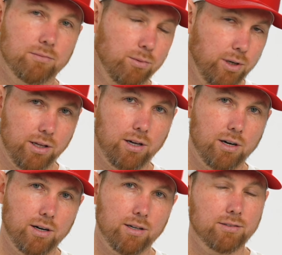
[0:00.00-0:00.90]
really
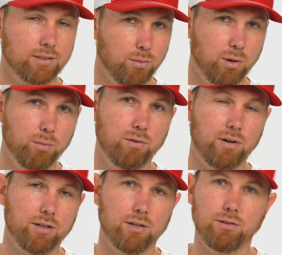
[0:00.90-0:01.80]
hard, they will move
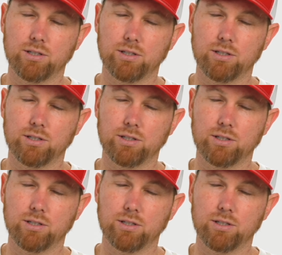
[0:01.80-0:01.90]
on you